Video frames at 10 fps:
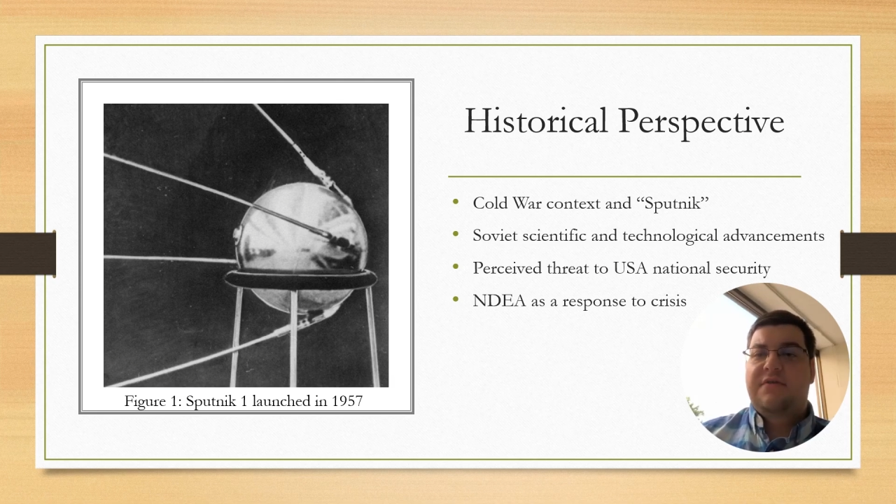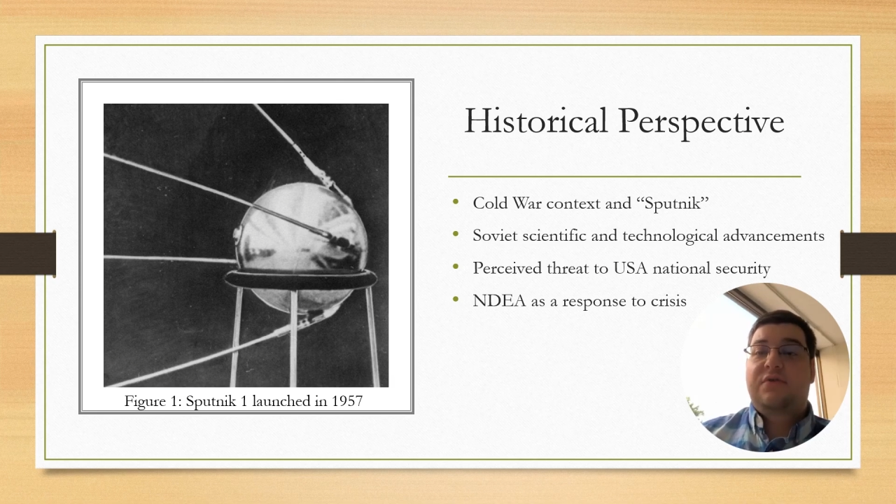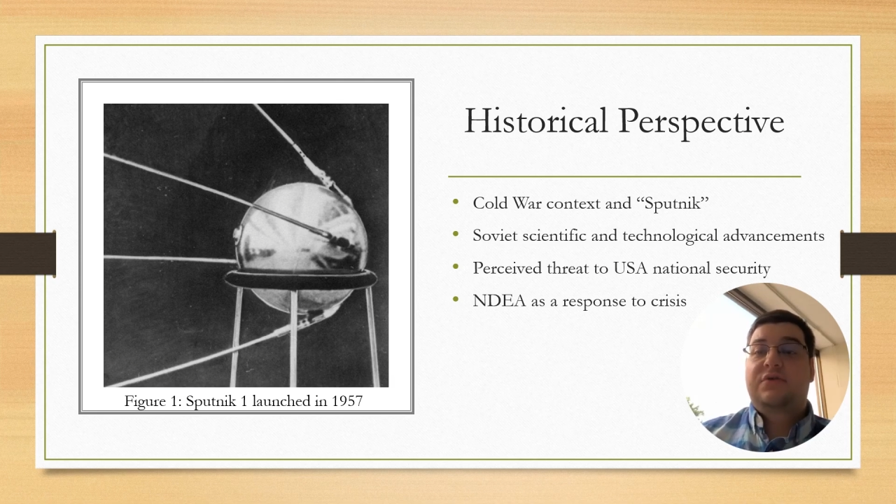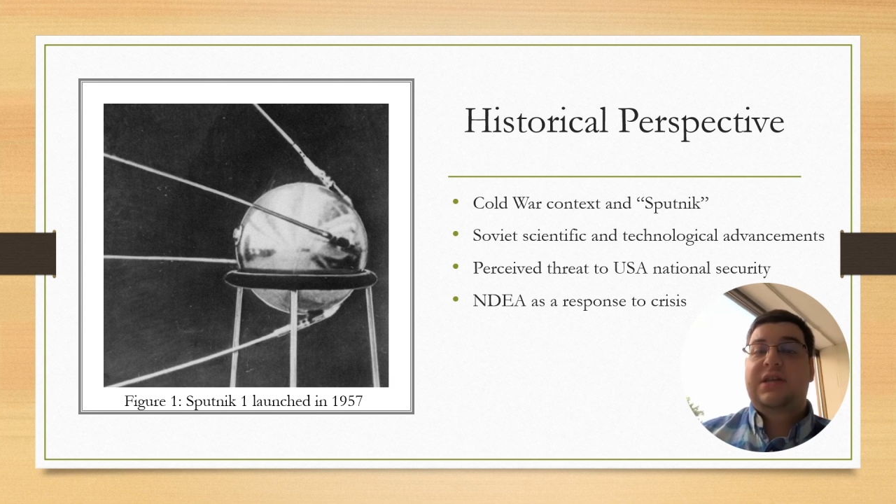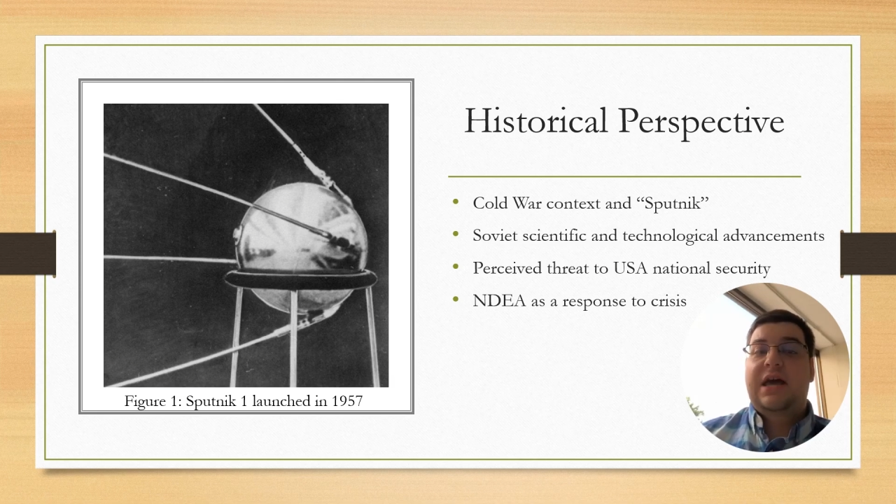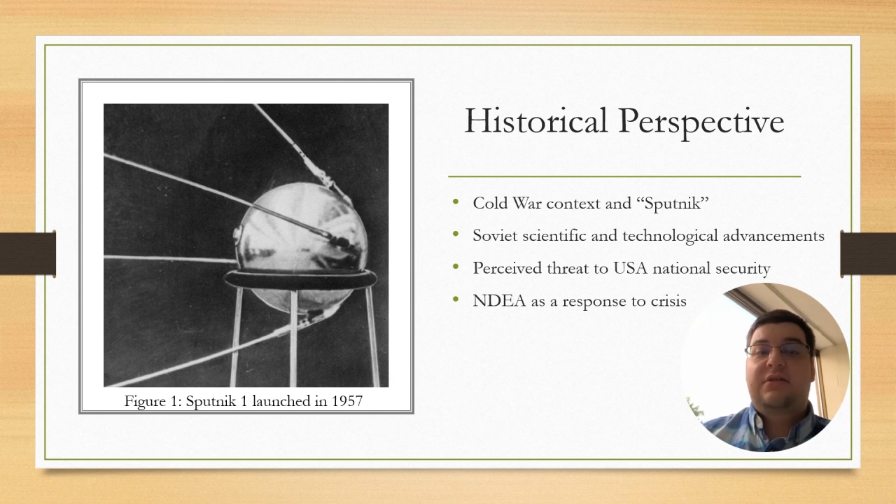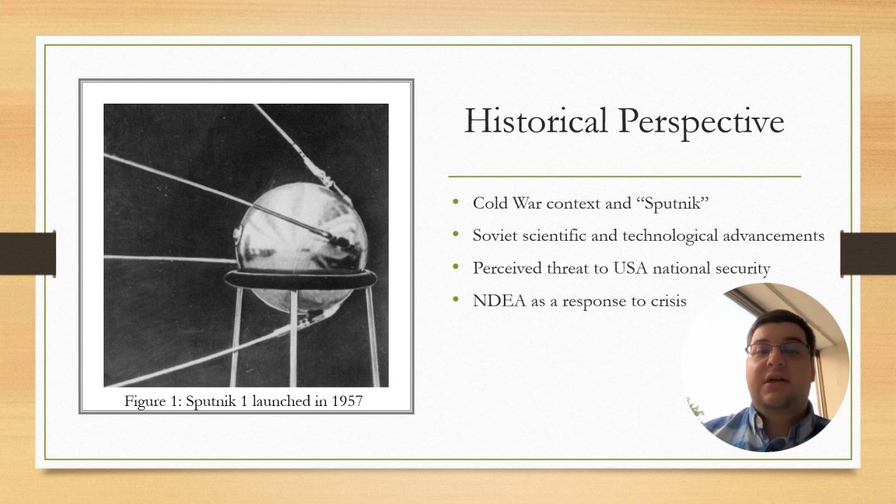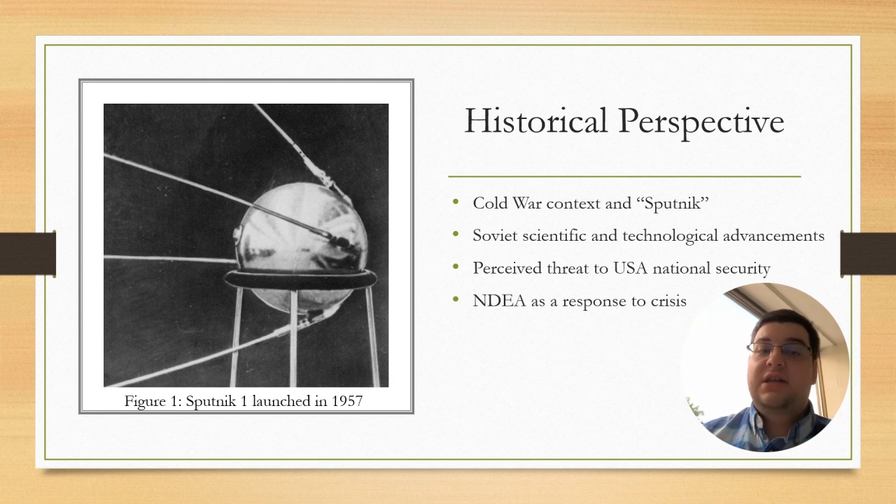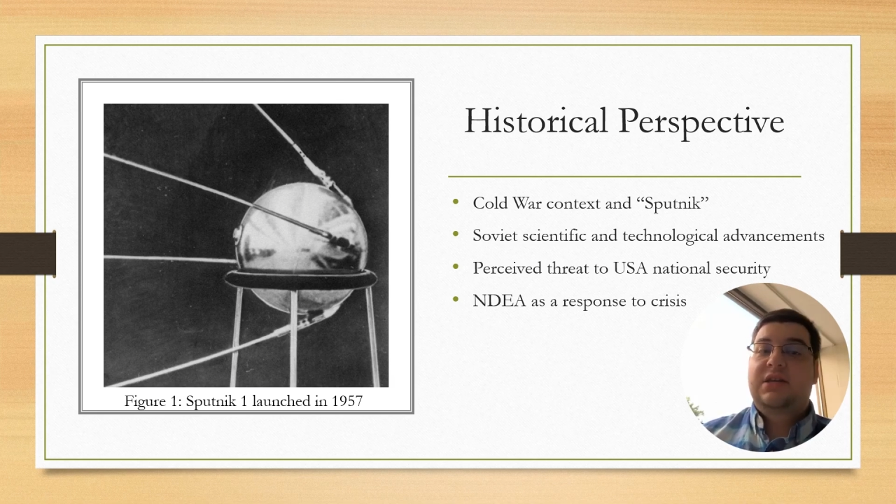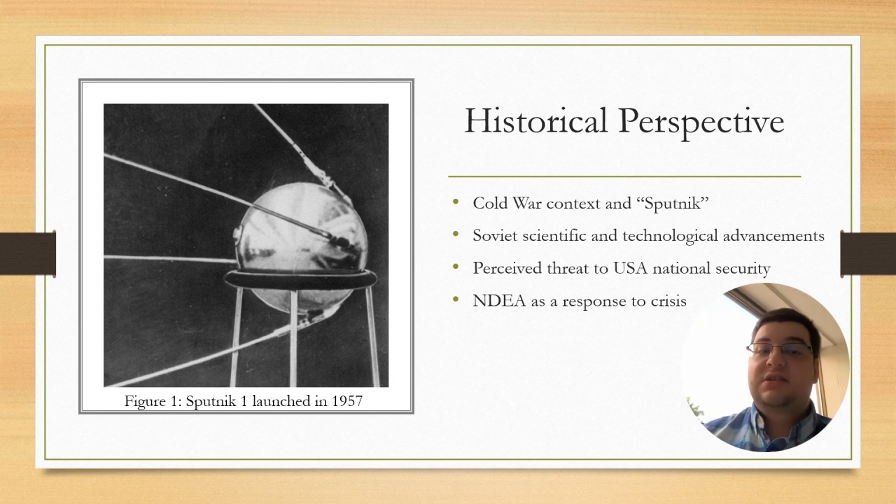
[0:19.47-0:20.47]
first
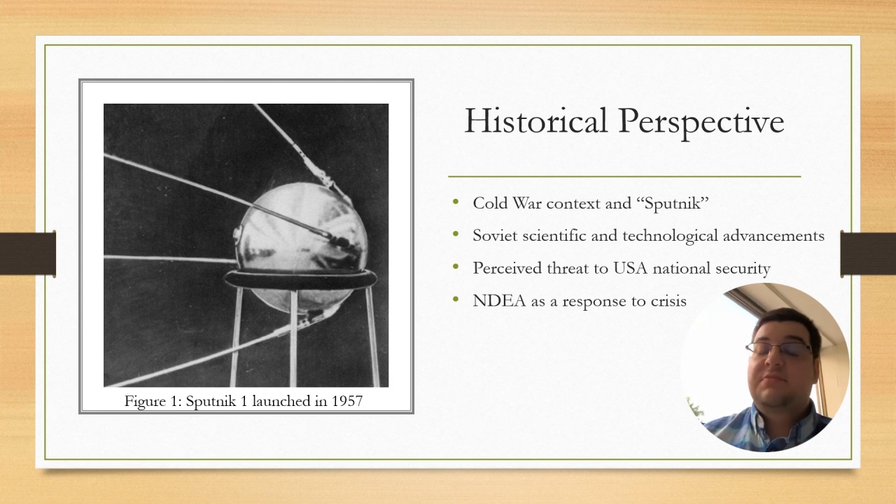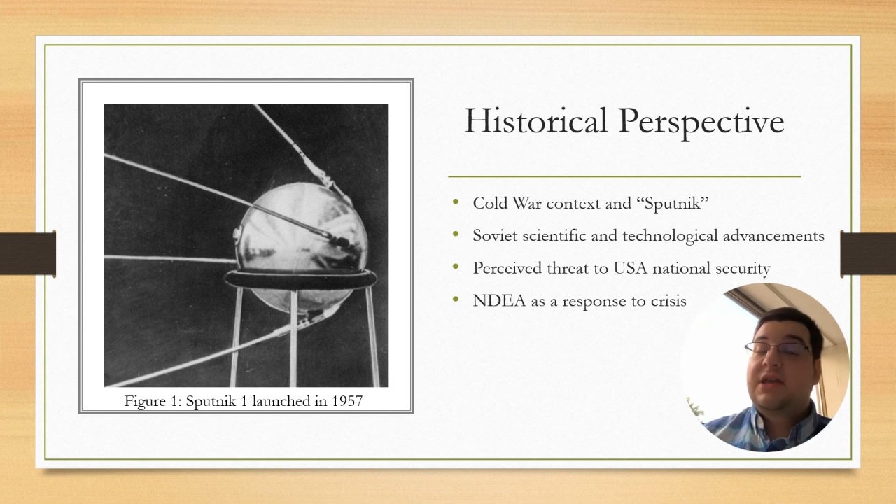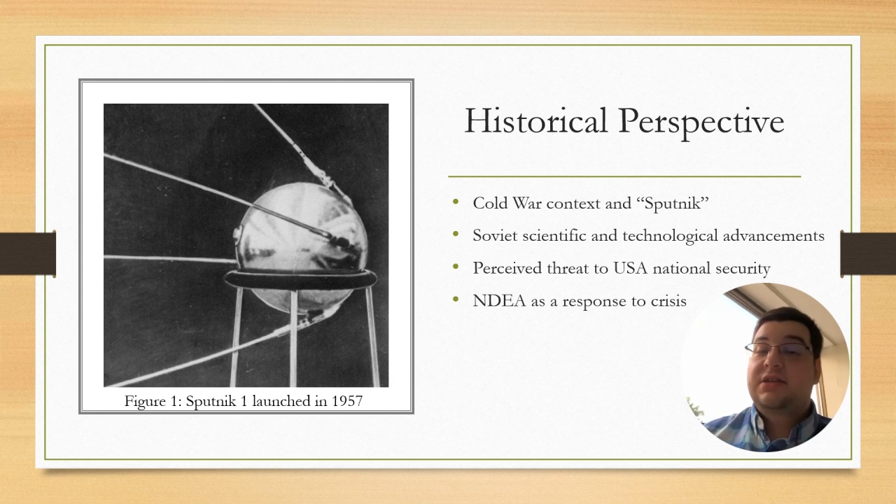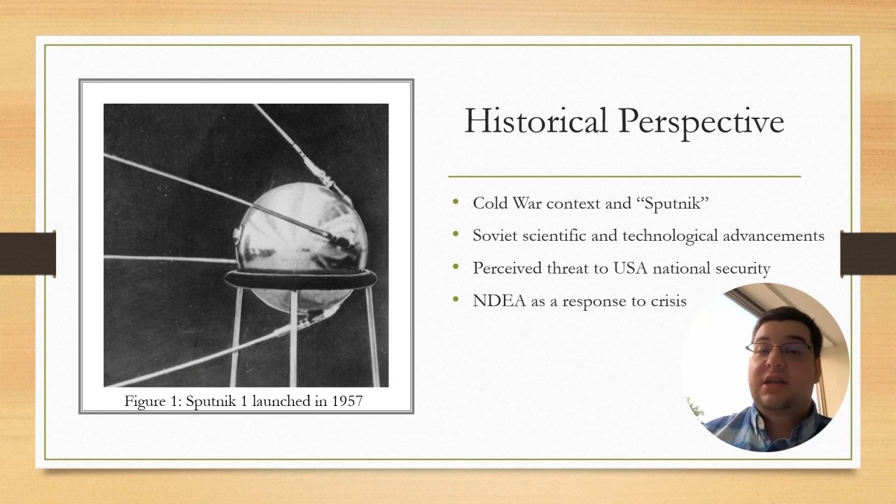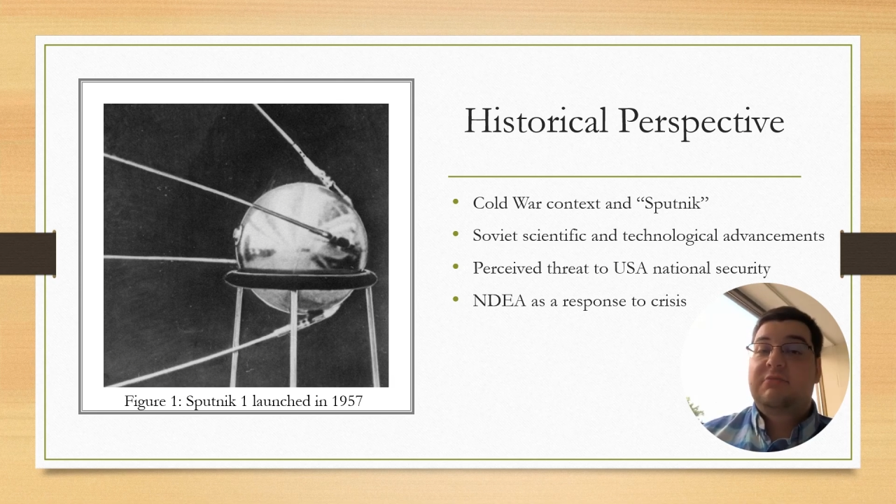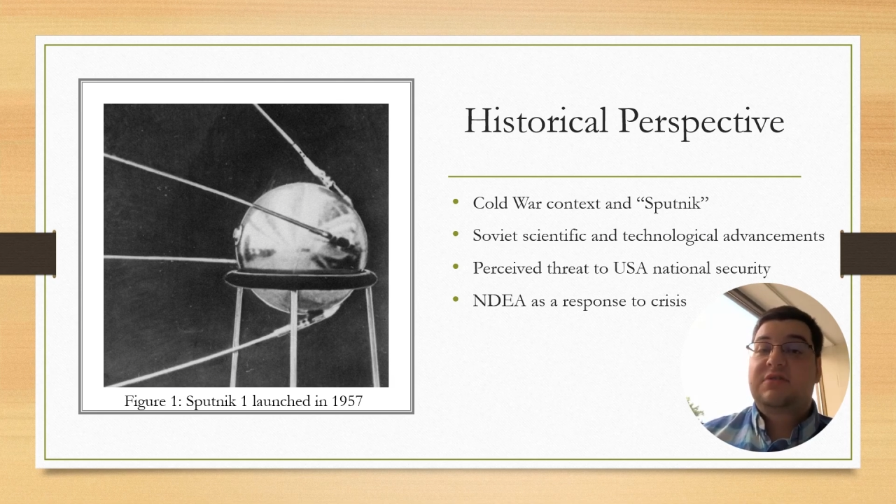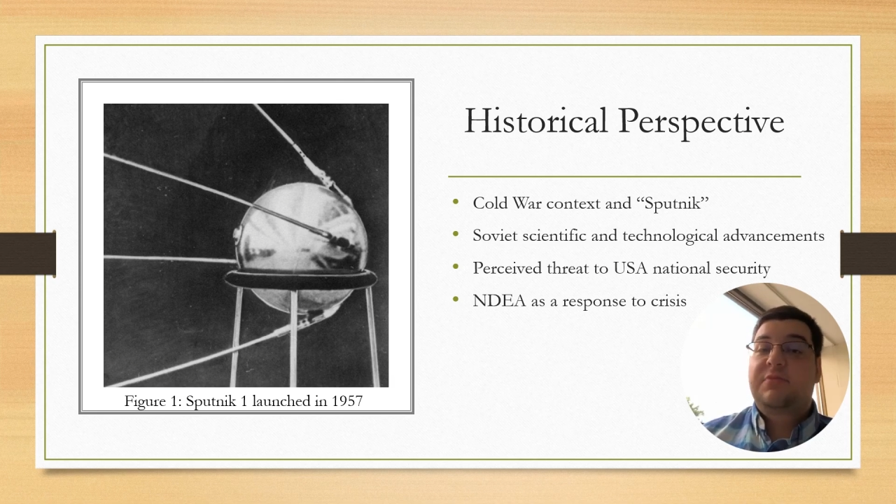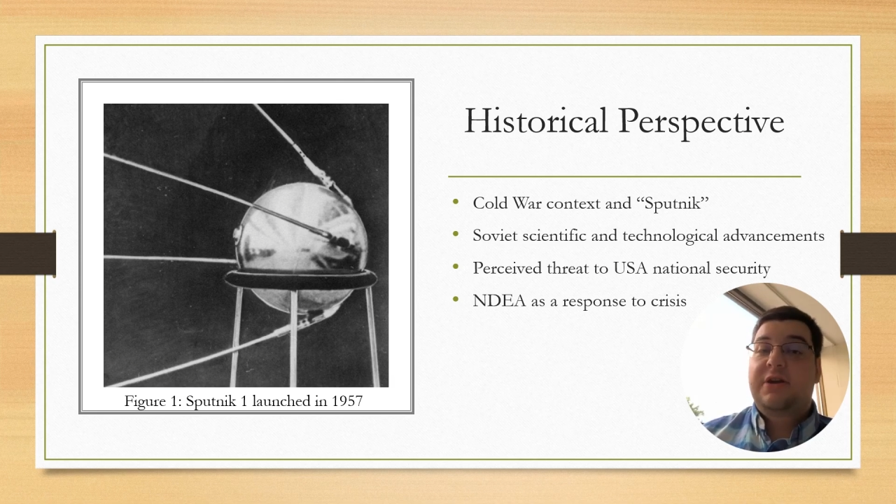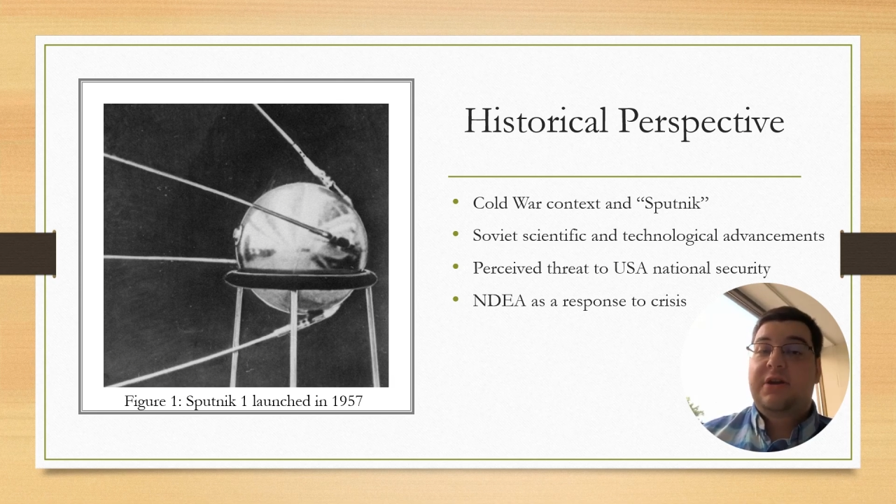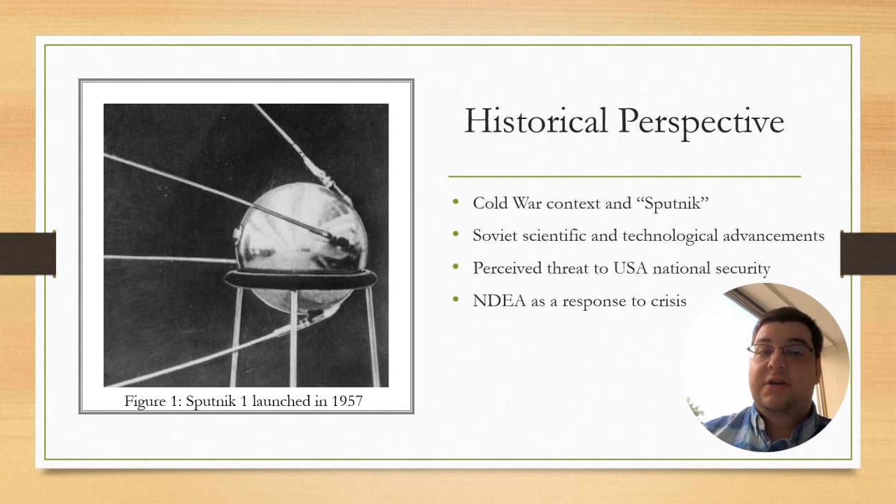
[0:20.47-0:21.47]
satellite into space named
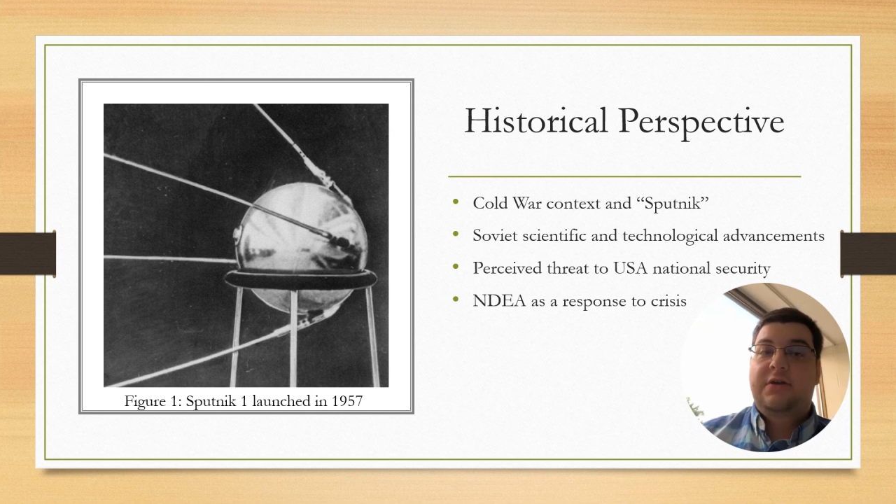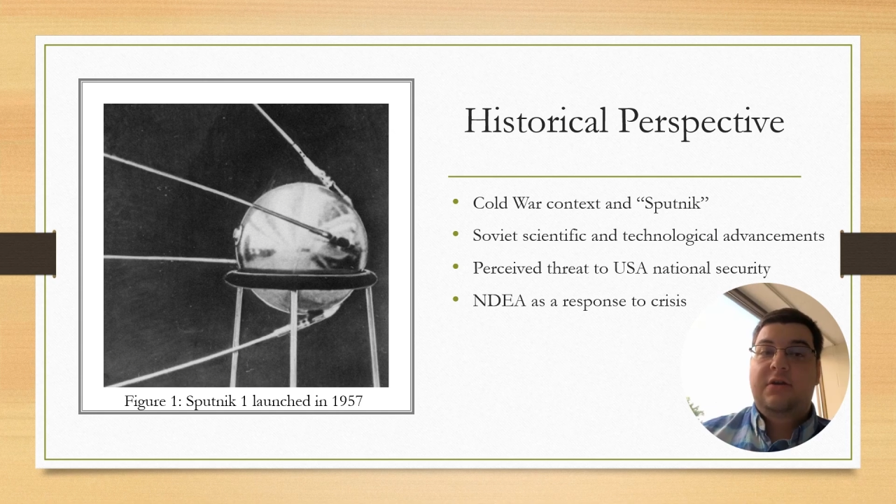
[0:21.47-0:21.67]
Sputnik